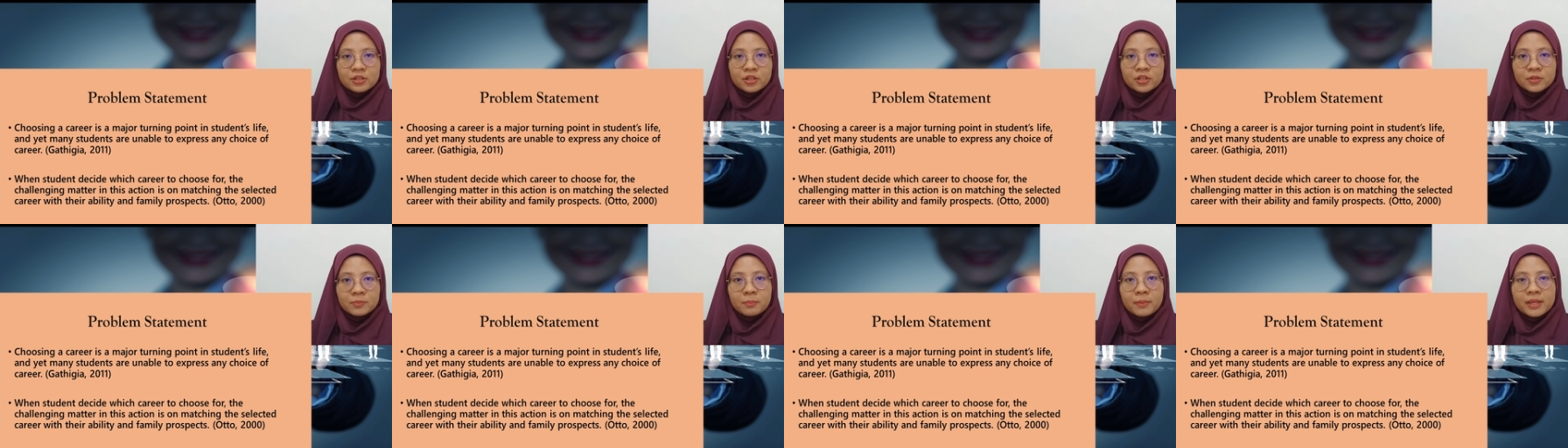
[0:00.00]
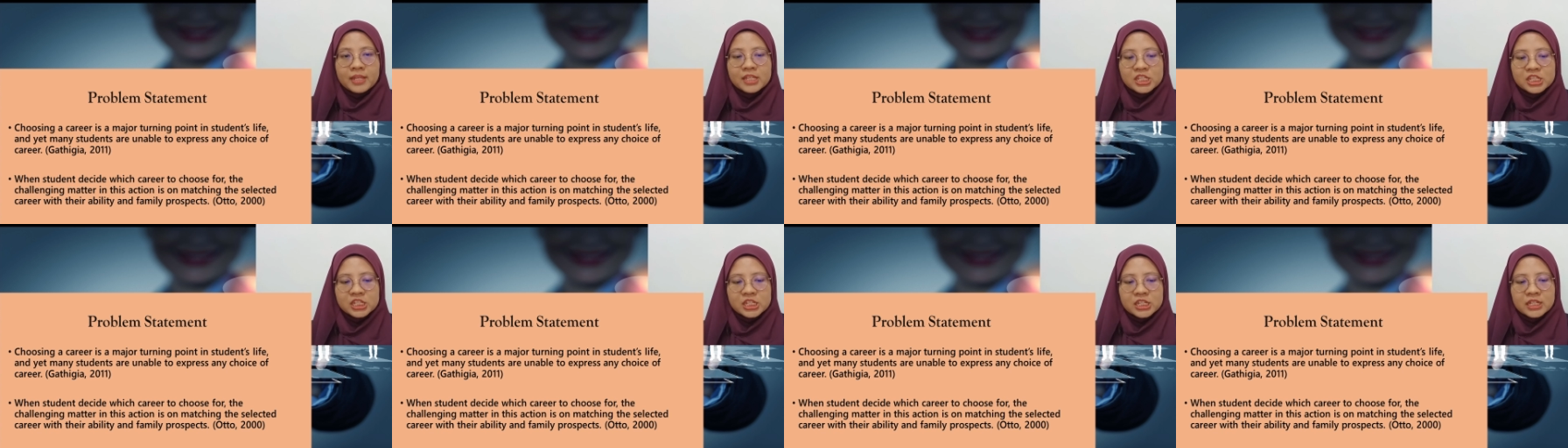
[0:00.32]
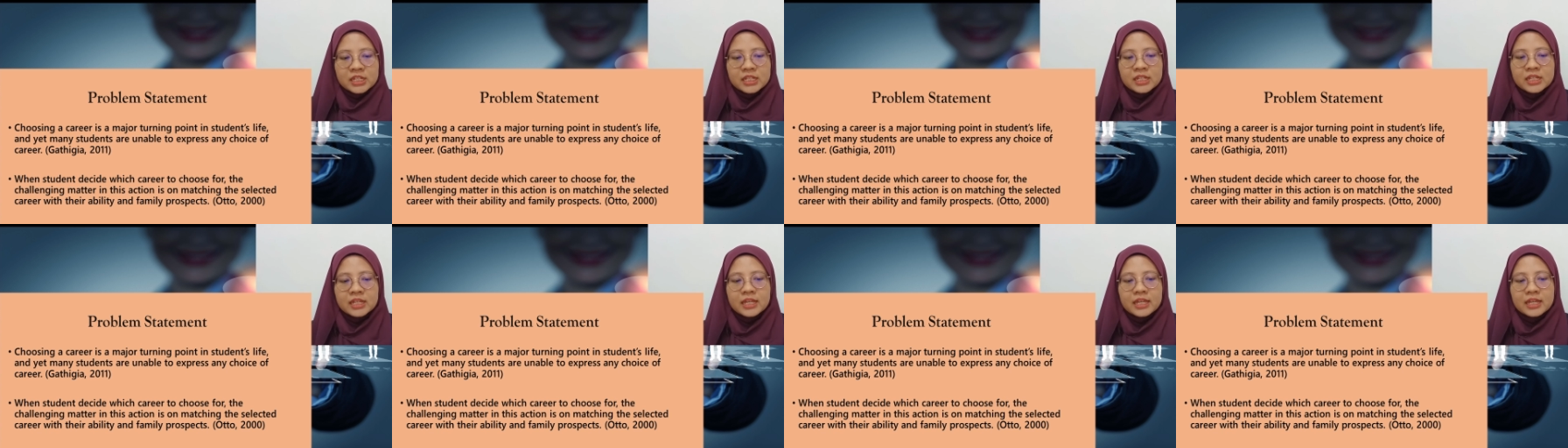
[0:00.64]
on
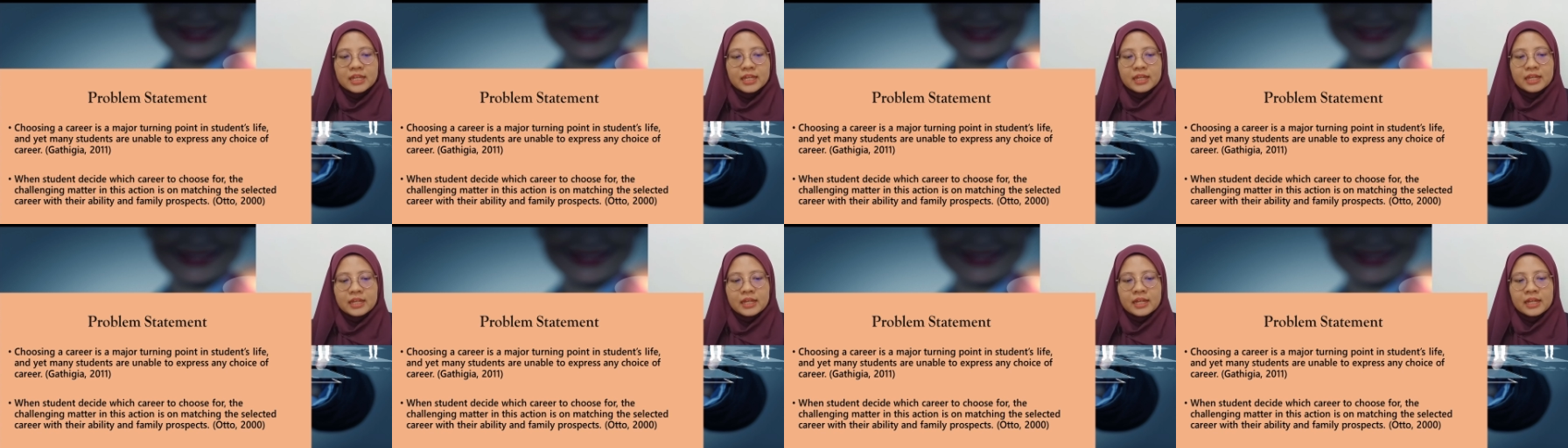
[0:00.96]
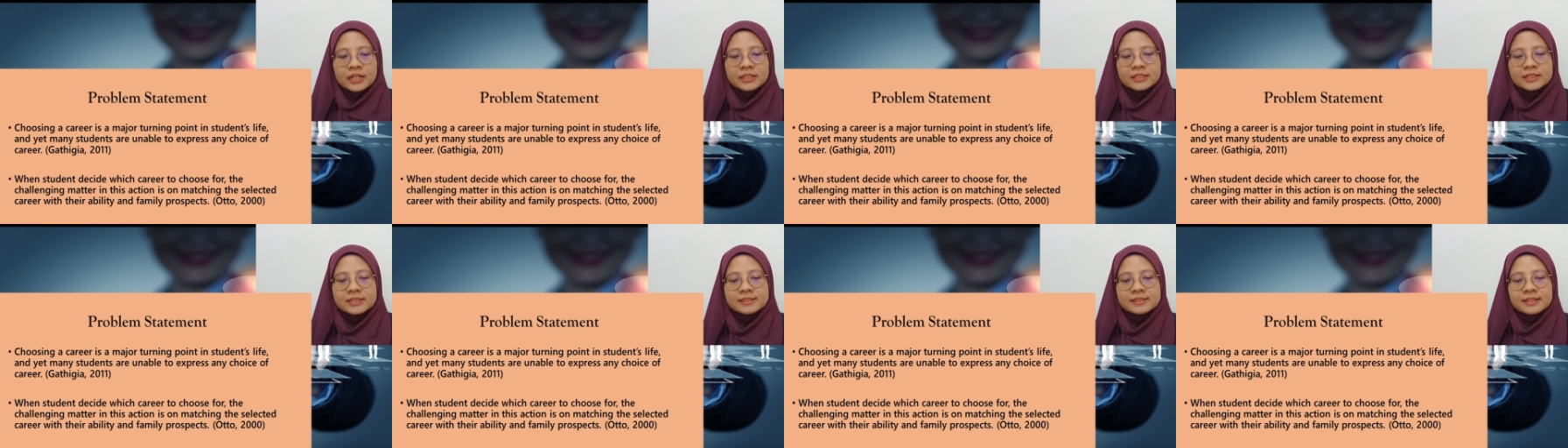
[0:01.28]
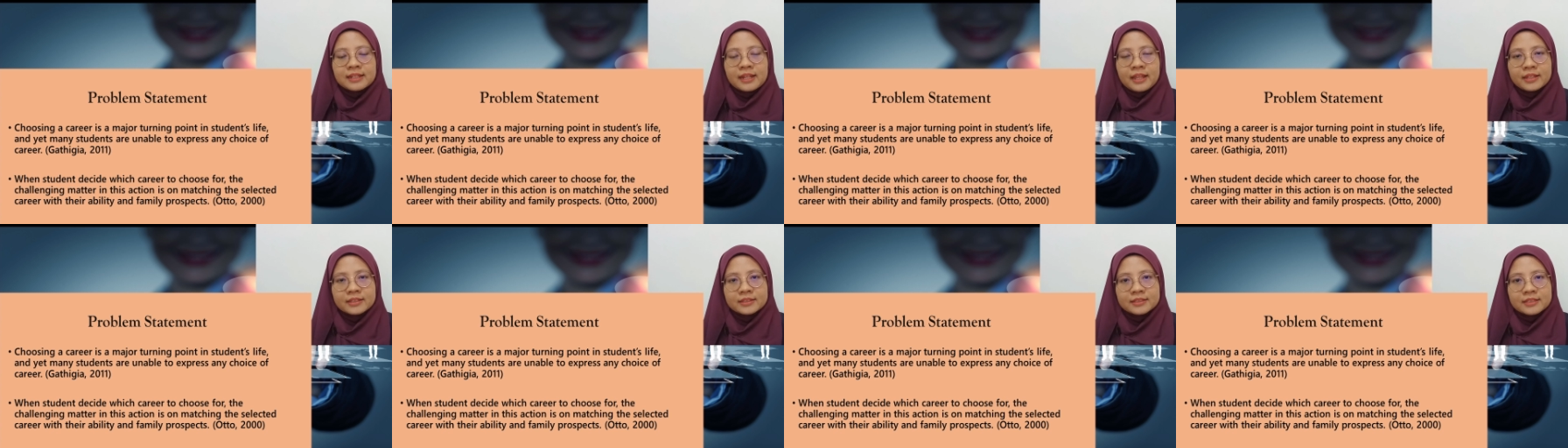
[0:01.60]
matching the
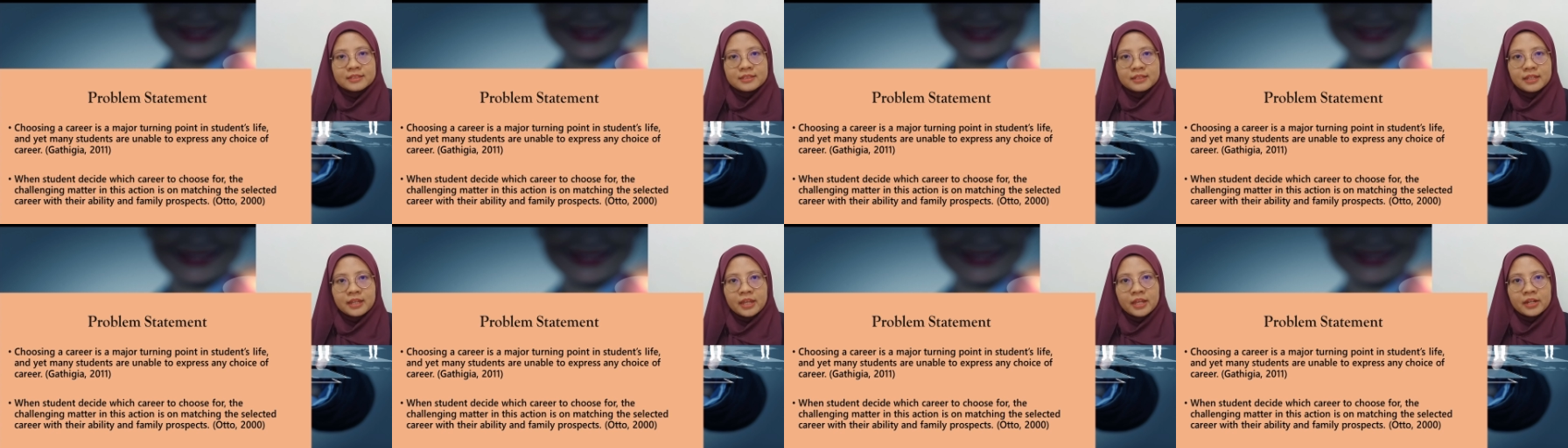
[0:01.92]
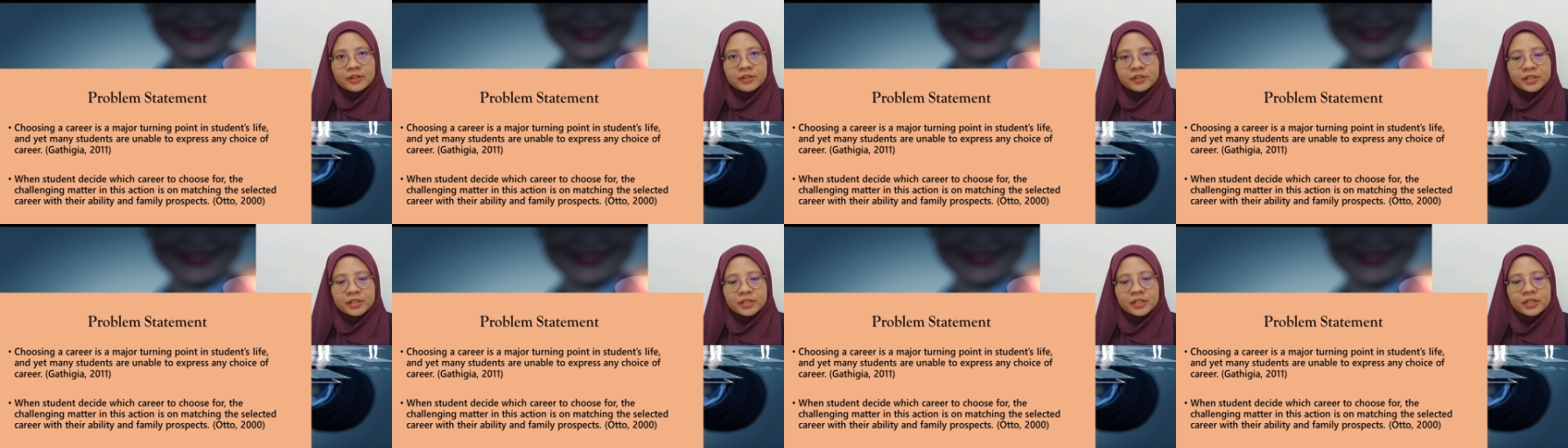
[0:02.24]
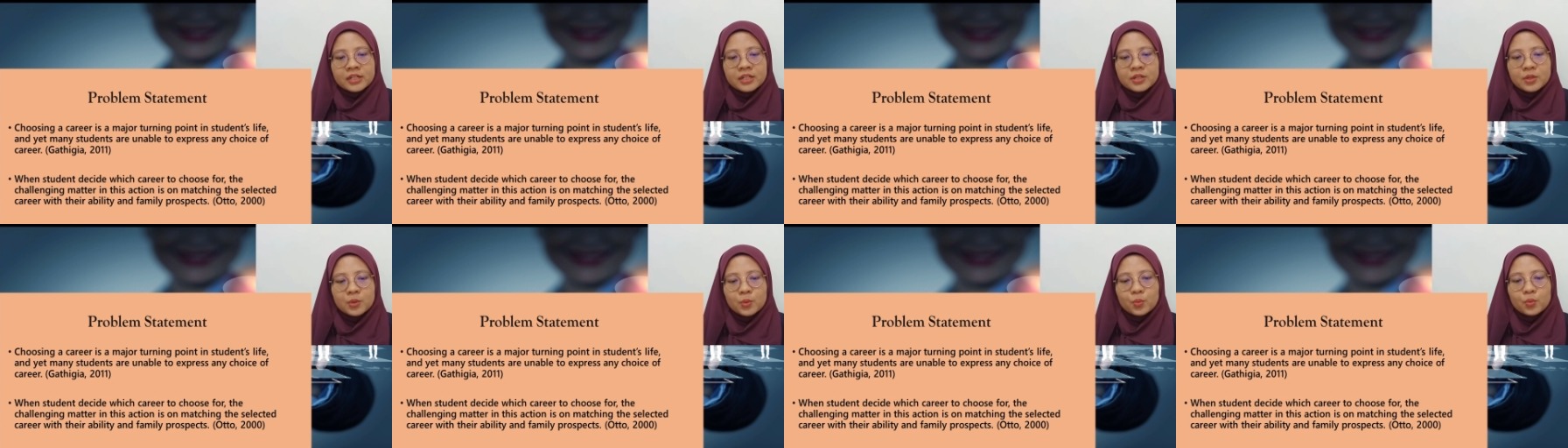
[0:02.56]
selected
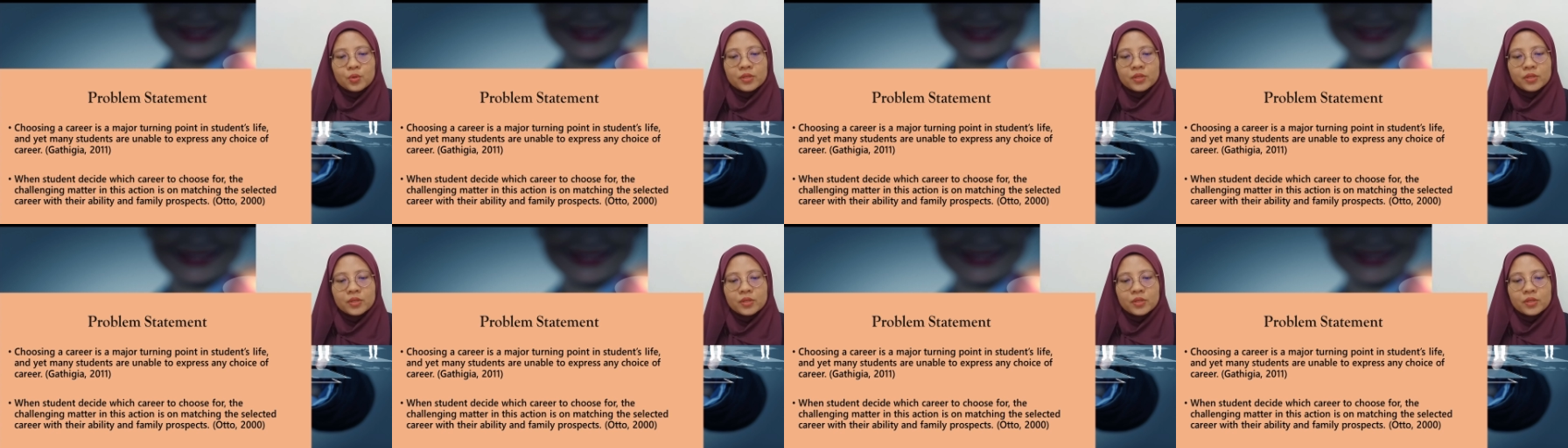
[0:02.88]
career